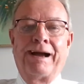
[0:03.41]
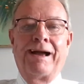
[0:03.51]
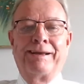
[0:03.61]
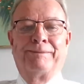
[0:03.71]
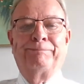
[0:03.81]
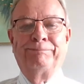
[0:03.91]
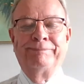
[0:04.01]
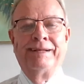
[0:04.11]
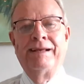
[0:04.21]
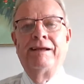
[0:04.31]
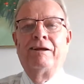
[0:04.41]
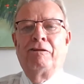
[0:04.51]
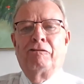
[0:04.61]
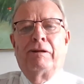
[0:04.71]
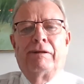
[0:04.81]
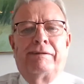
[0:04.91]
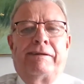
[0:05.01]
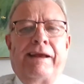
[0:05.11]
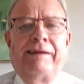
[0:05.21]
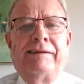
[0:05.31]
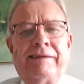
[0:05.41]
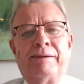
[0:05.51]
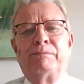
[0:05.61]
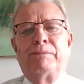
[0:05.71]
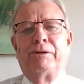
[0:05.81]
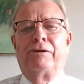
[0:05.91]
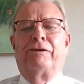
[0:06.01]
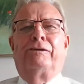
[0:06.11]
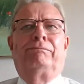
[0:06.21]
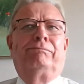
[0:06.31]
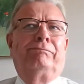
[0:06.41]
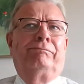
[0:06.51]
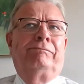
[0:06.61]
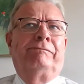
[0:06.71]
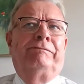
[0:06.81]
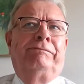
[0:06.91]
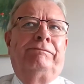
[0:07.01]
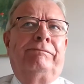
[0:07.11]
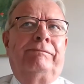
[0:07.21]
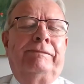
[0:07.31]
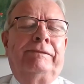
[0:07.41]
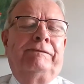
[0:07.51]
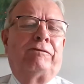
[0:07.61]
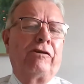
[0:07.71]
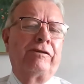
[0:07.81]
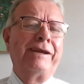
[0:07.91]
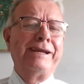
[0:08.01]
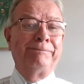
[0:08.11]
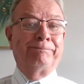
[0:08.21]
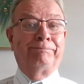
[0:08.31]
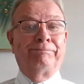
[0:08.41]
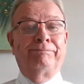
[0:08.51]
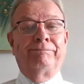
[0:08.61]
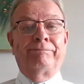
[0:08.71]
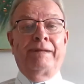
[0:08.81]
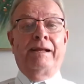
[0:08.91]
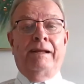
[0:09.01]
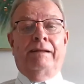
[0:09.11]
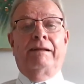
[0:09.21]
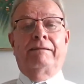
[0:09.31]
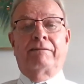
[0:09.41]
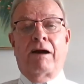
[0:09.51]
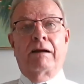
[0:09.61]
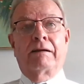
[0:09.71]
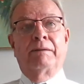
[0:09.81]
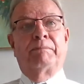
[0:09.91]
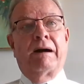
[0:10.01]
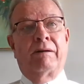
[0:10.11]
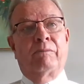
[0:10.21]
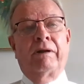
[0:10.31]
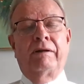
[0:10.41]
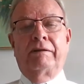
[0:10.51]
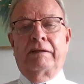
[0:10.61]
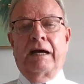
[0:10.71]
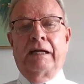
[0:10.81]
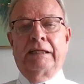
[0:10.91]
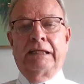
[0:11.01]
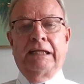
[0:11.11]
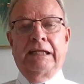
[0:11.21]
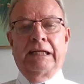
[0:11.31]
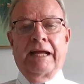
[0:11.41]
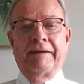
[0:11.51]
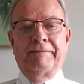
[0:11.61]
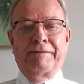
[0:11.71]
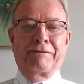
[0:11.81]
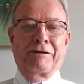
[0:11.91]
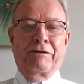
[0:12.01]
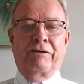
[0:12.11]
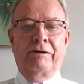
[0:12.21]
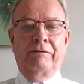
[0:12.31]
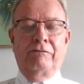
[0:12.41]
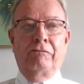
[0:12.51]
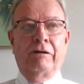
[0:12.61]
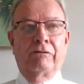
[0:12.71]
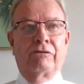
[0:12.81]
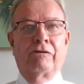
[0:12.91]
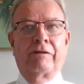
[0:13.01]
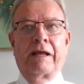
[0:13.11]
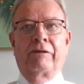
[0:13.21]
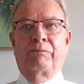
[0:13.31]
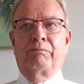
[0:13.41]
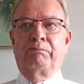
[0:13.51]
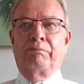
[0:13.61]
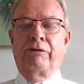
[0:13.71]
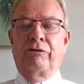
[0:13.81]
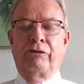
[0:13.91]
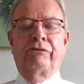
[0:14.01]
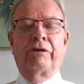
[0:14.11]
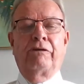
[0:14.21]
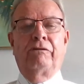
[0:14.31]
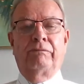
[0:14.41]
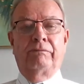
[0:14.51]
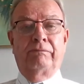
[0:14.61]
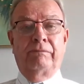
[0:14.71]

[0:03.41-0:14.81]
Hi, real estate number 14. Let's talk about what a life of a realtor that's producing